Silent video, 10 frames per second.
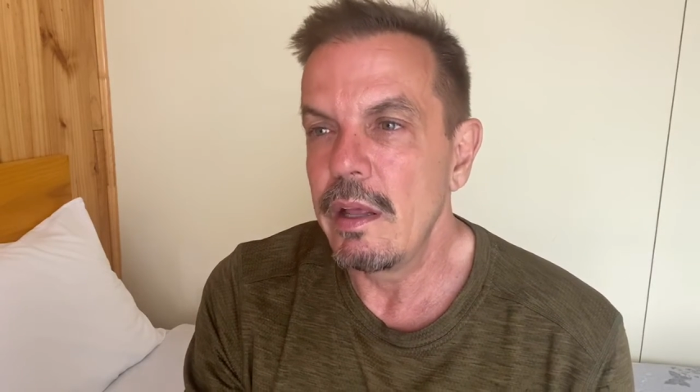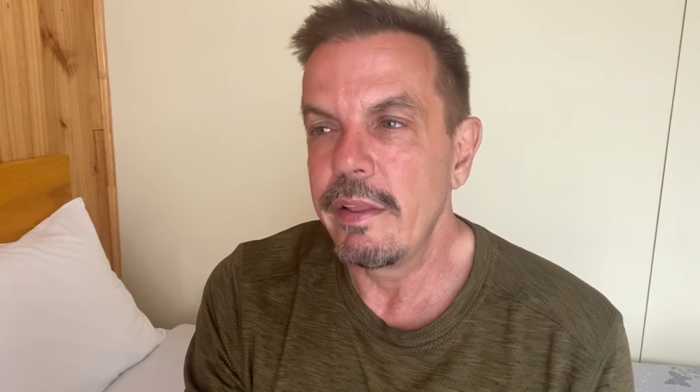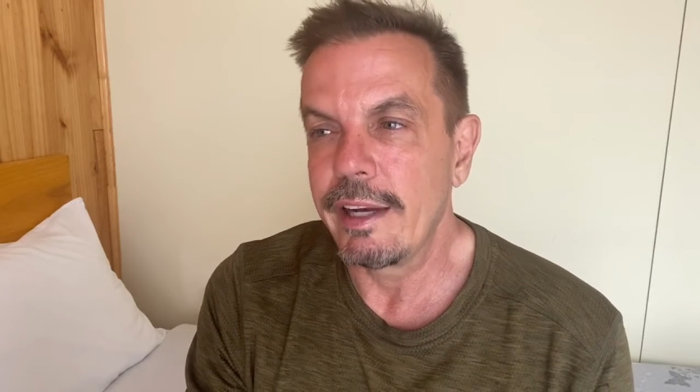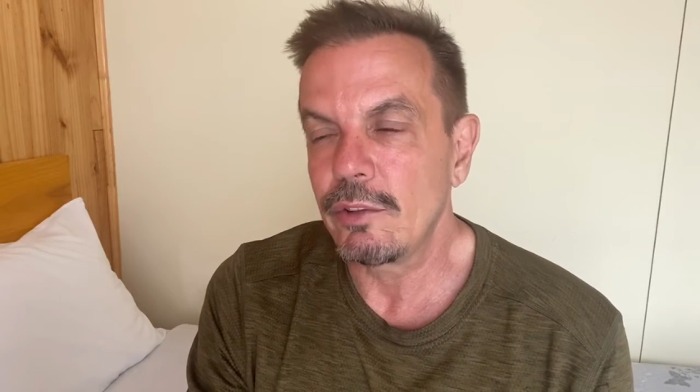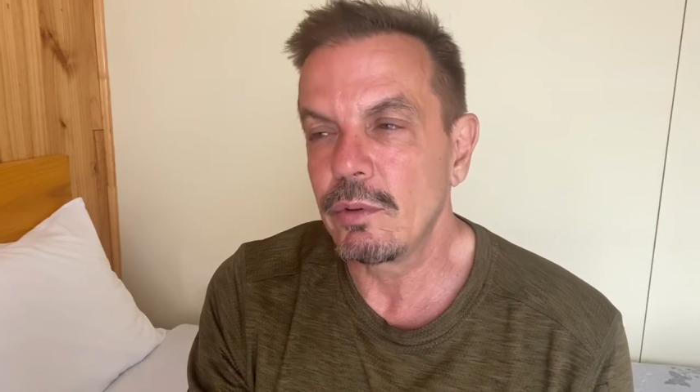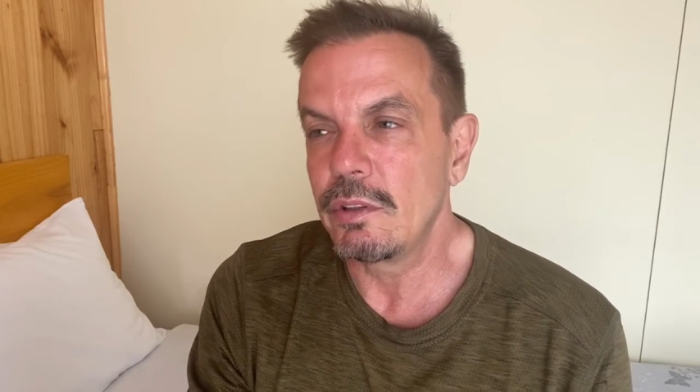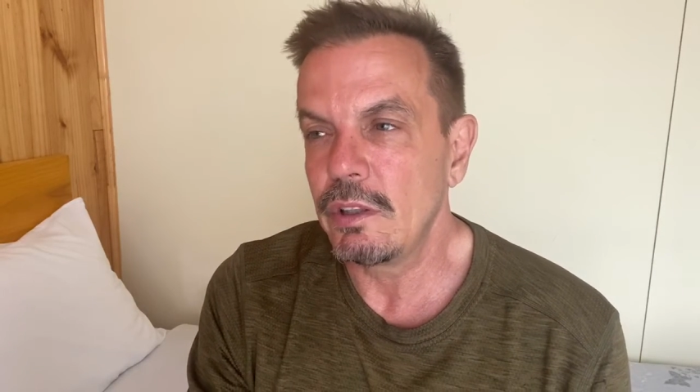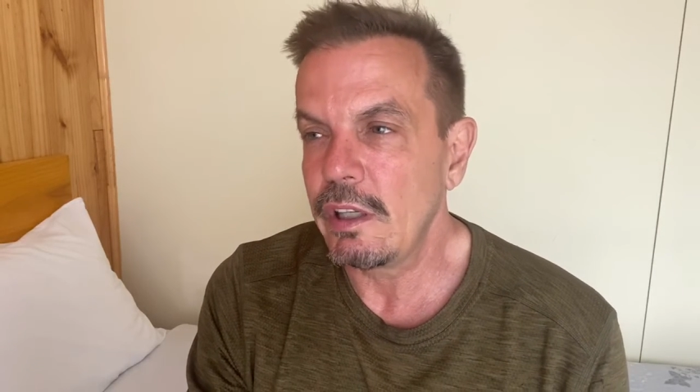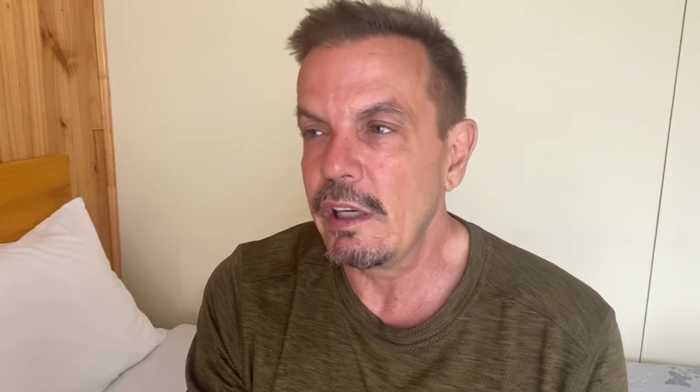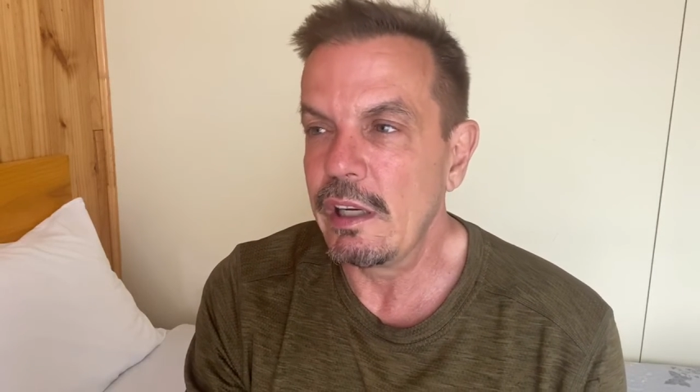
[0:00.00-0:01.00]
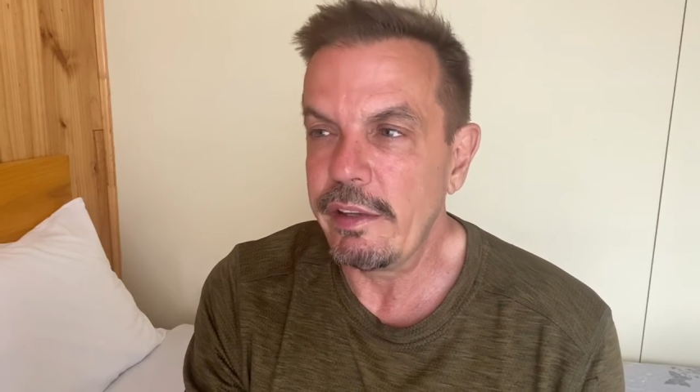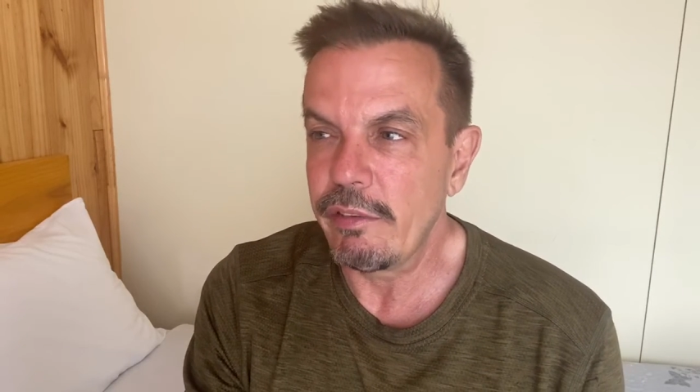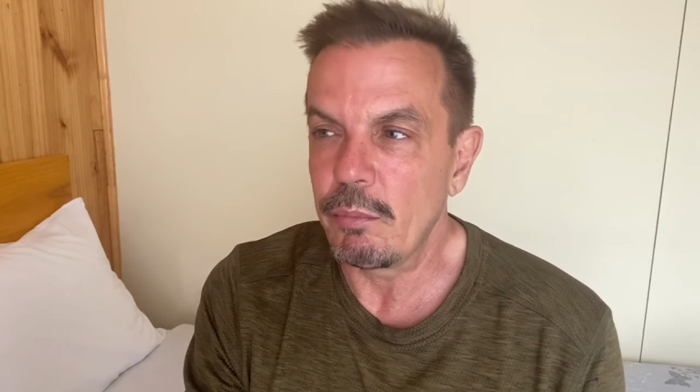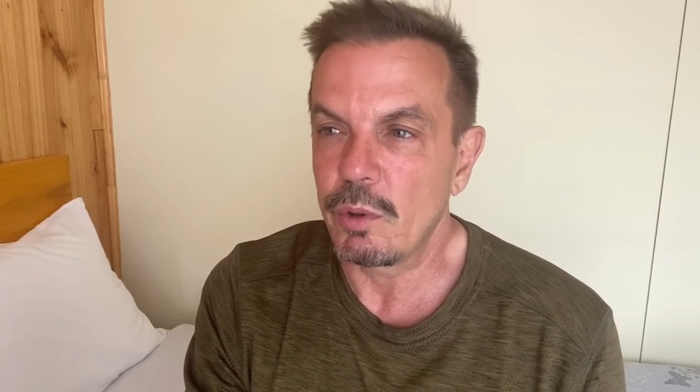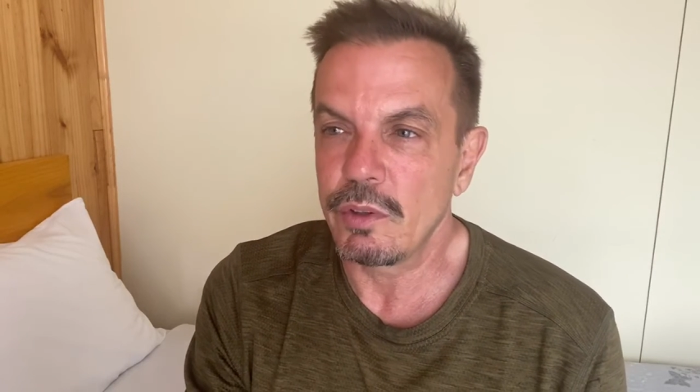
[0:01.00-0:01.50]
The actual cooking, and even
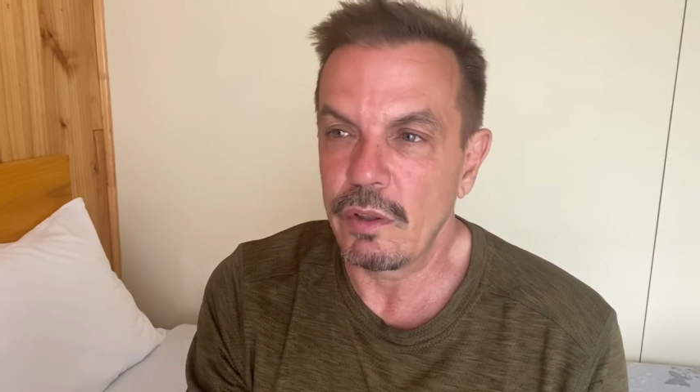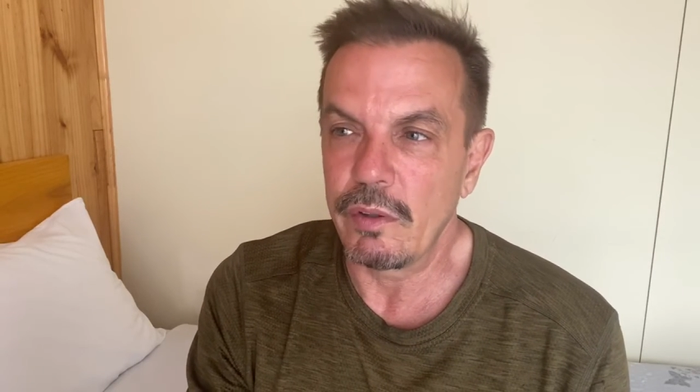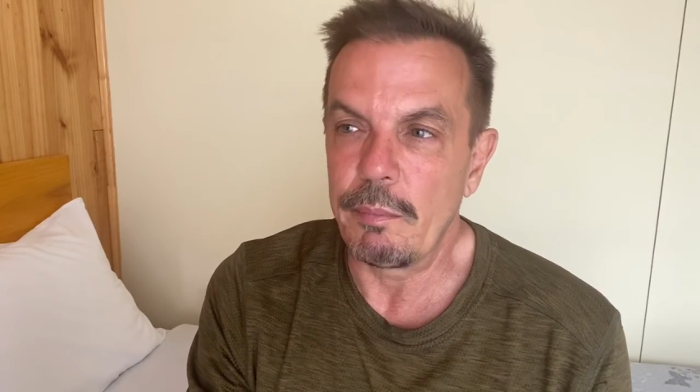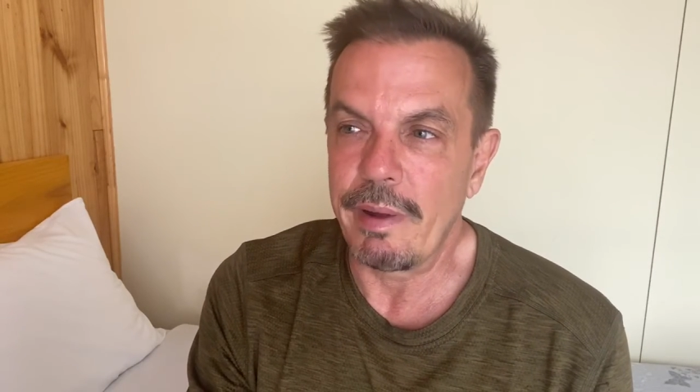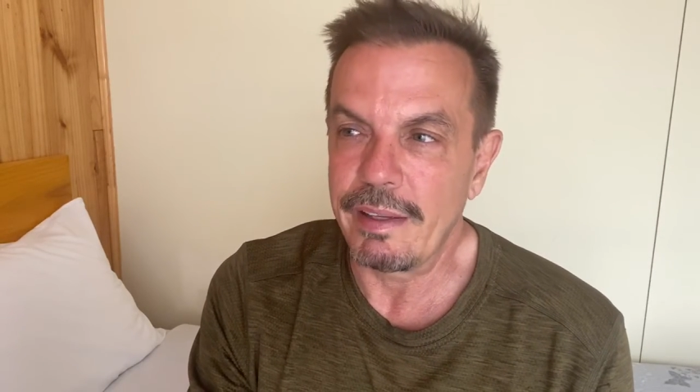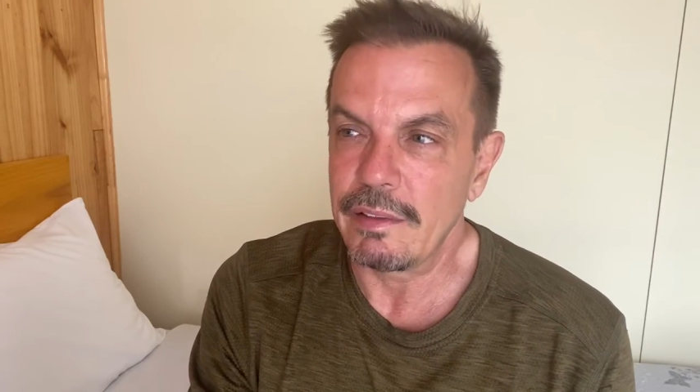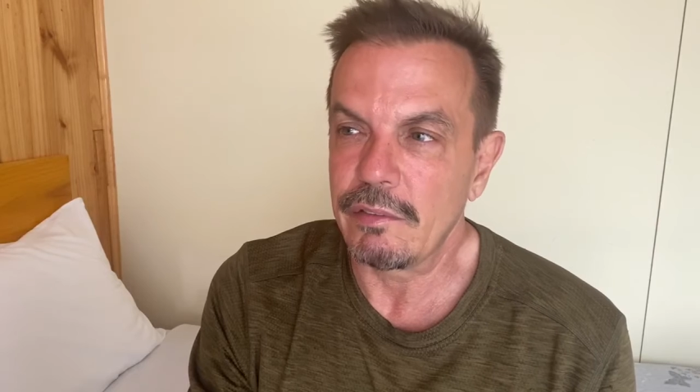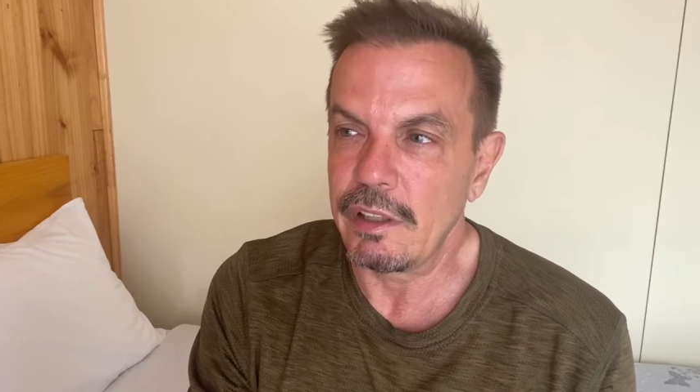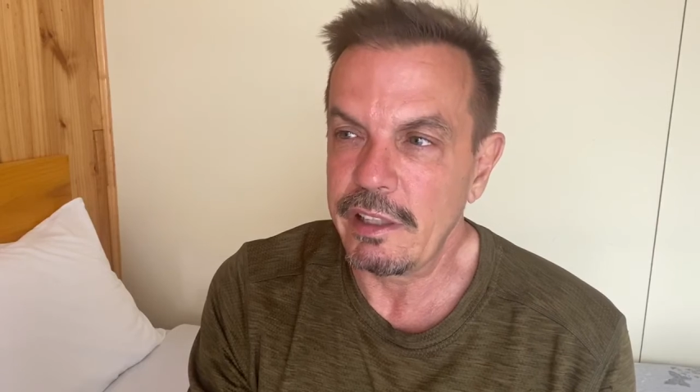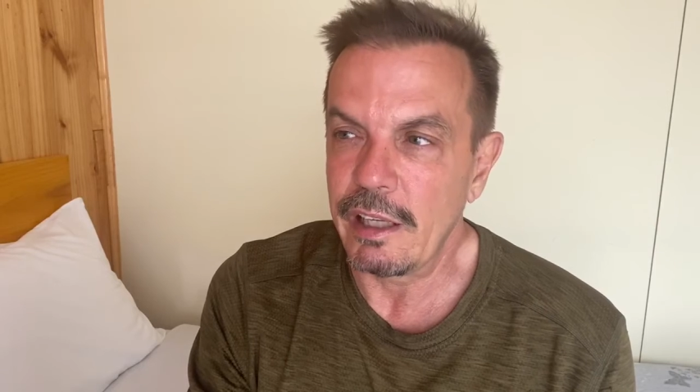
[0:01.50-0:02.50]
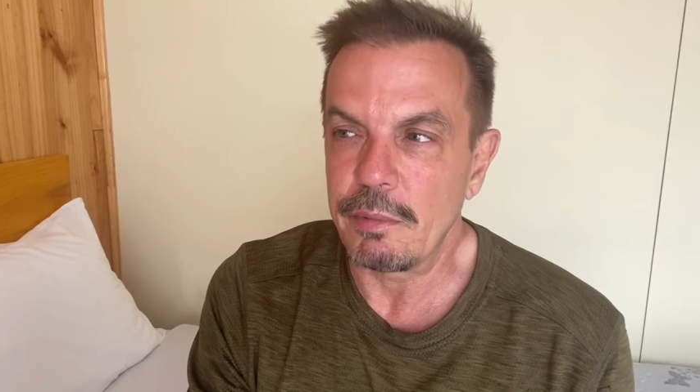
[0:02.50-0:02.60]
more so the massive cleanup,